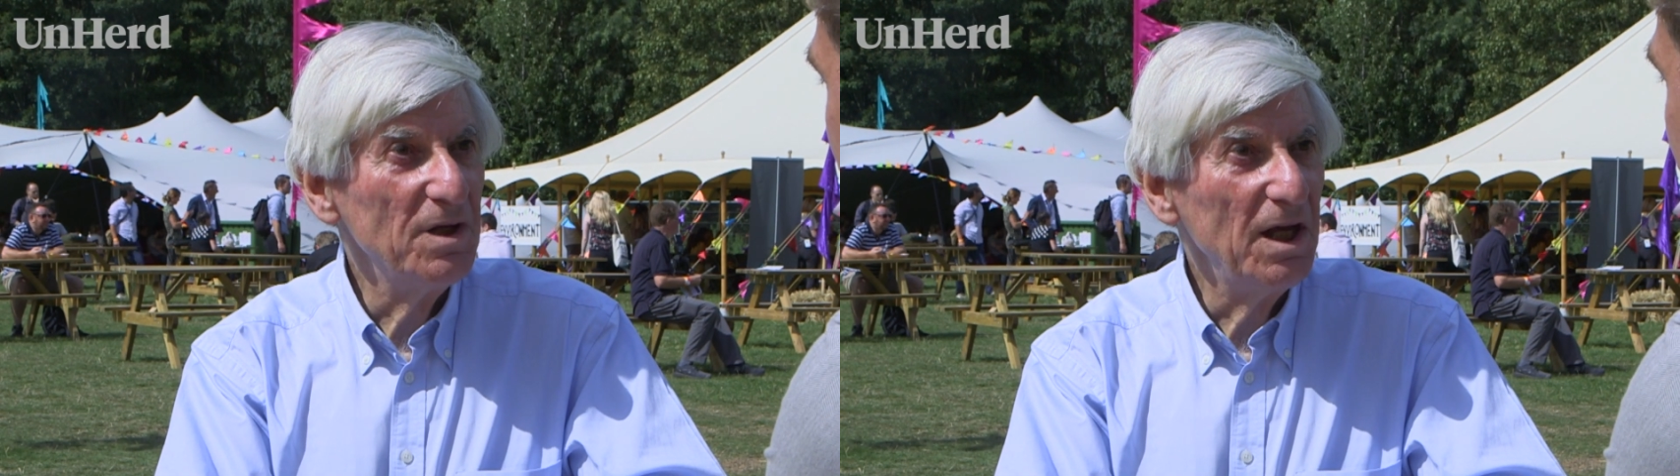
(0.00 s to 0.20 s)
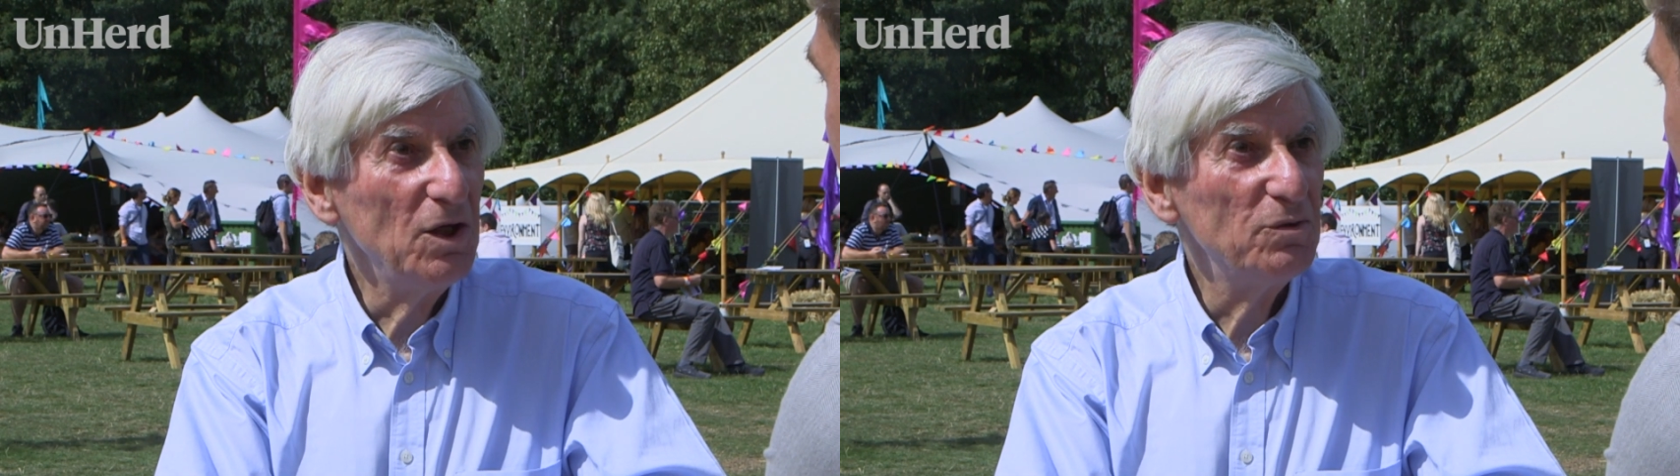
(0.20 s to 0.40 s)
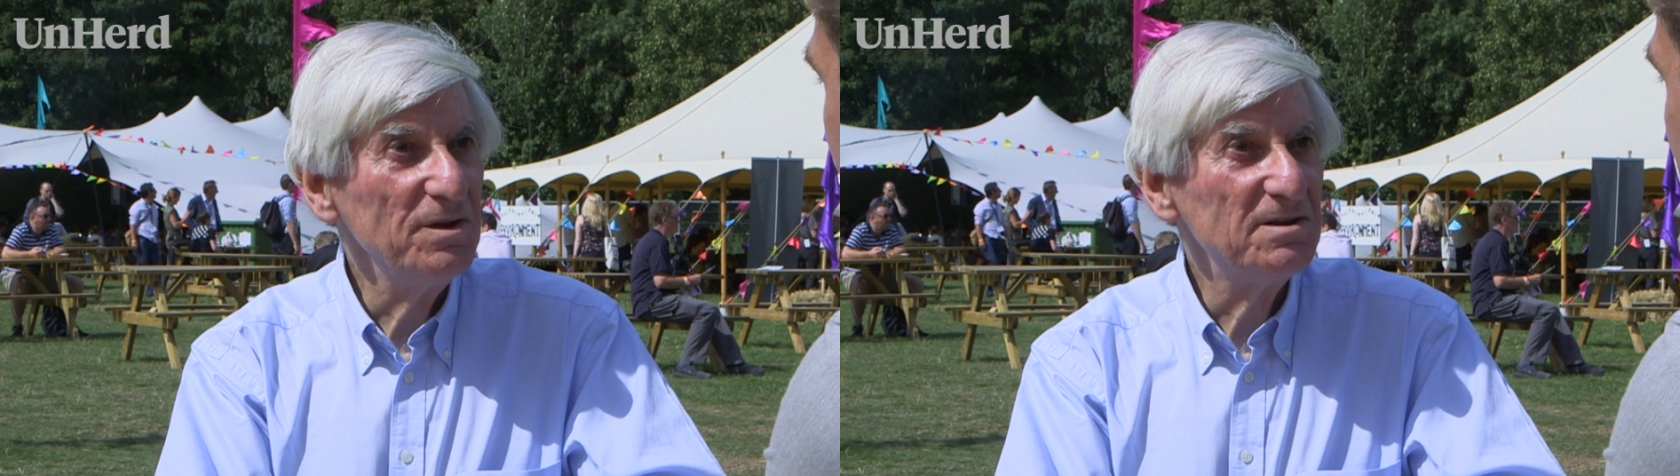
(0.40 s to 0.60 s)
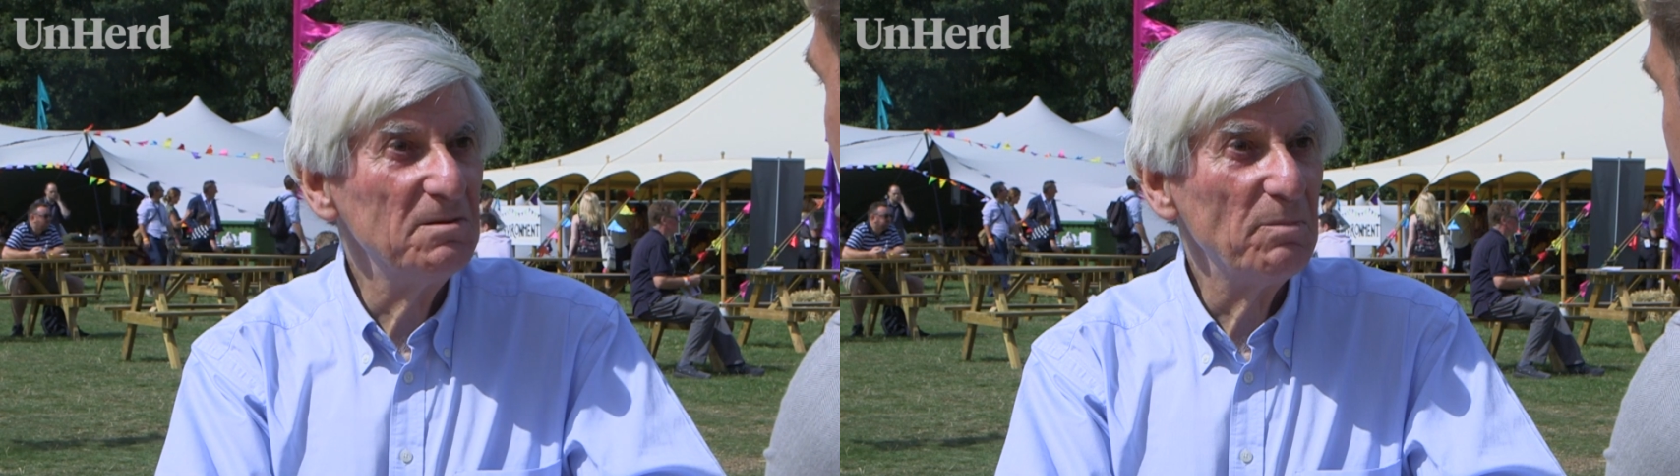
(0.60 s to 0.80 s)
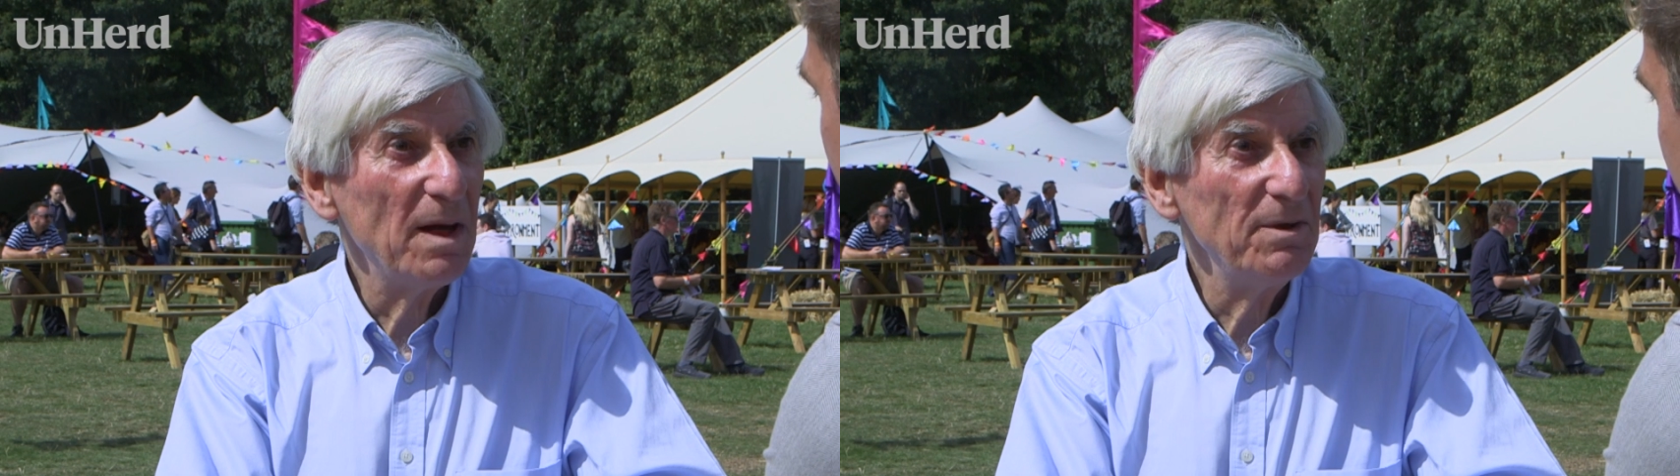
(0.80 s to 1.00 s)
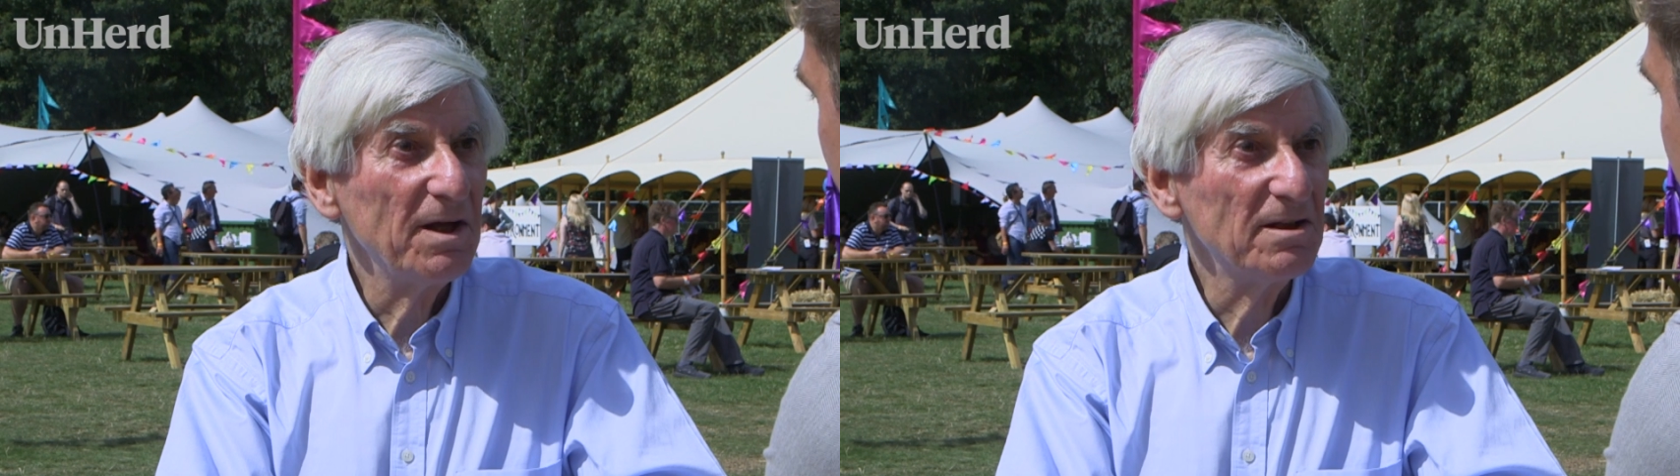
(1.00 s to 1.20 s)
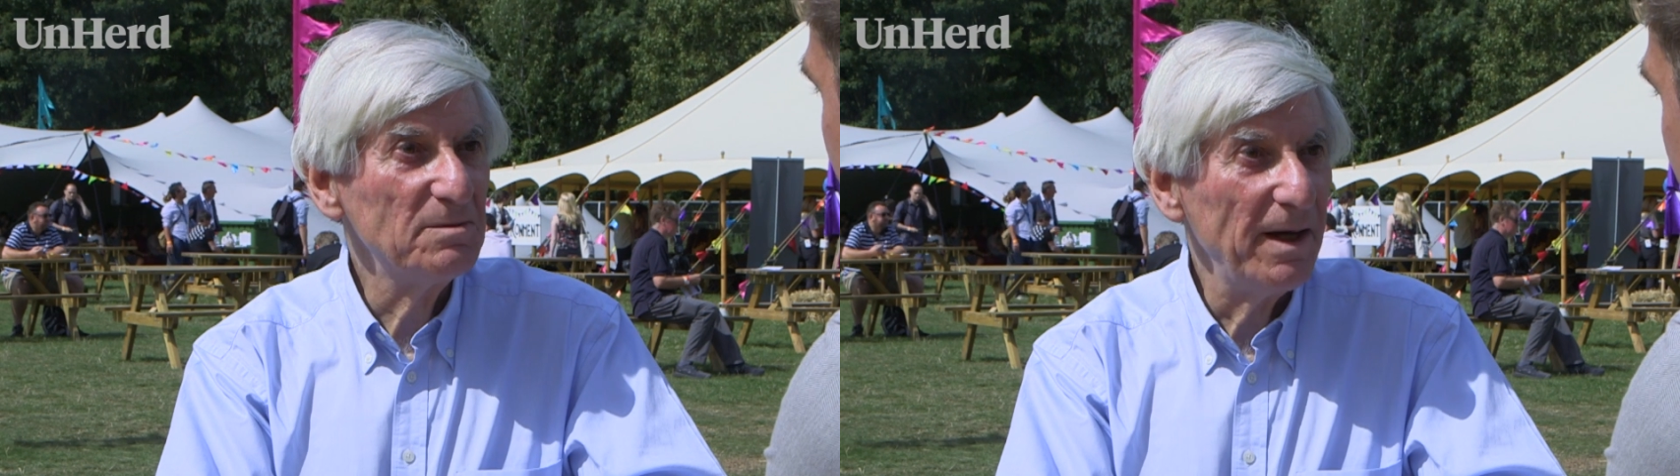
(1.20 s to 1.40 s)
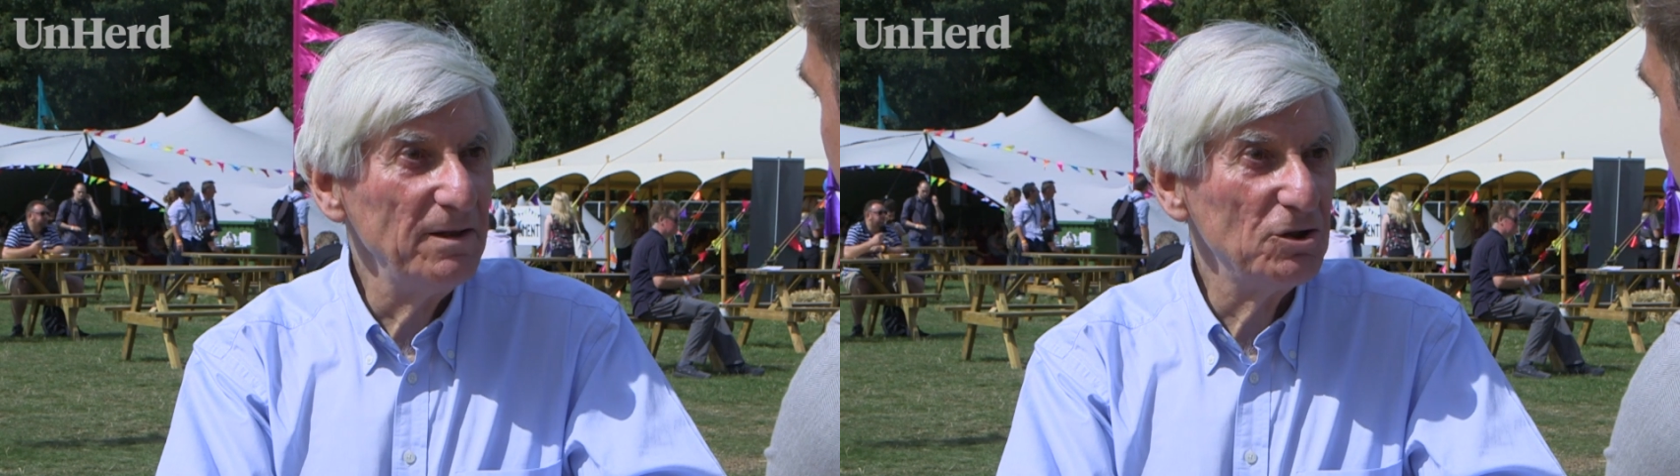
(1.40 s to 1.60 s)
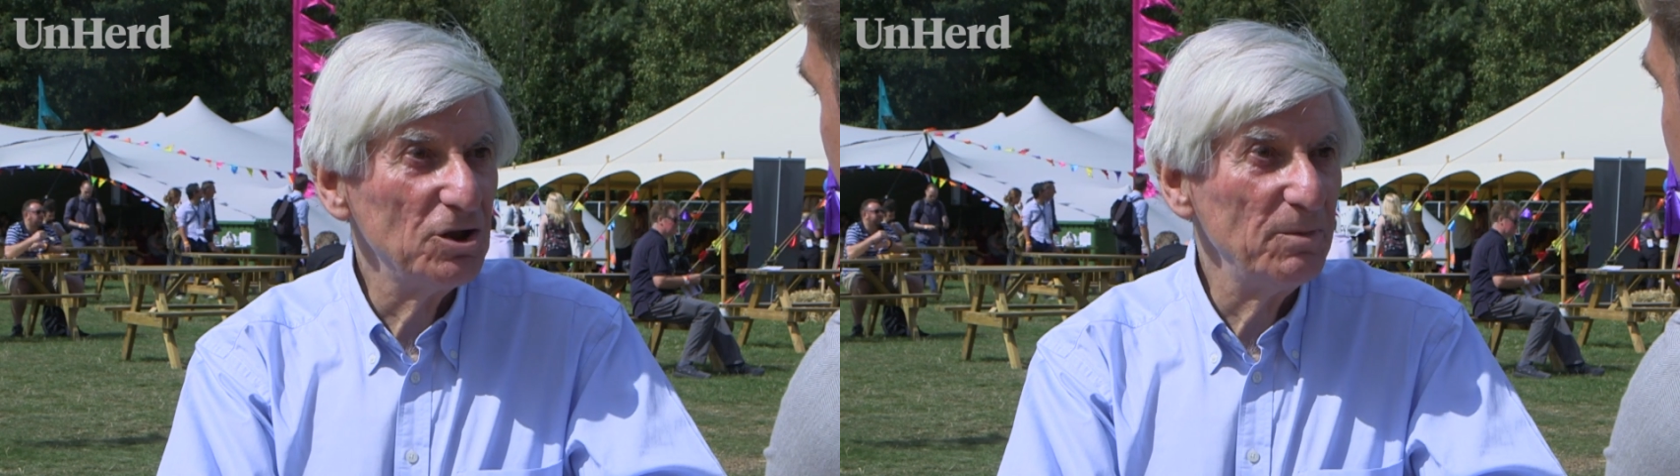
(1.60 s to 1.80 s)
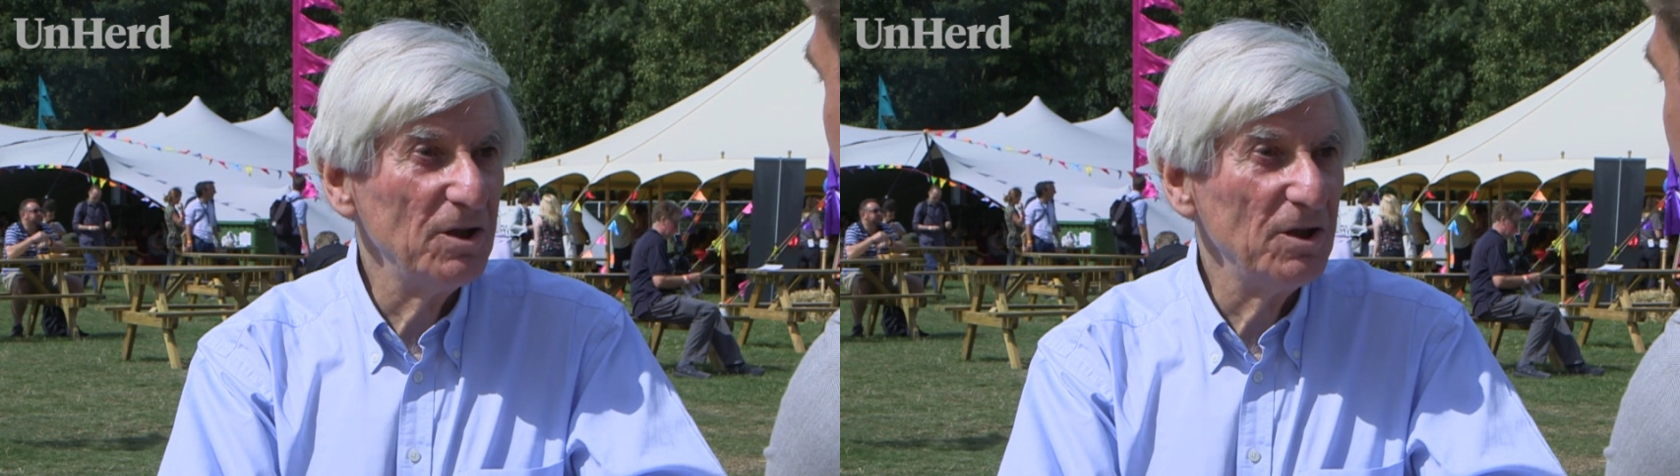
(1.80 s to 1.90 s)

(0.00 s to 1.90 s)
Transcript: increase in public expenditure,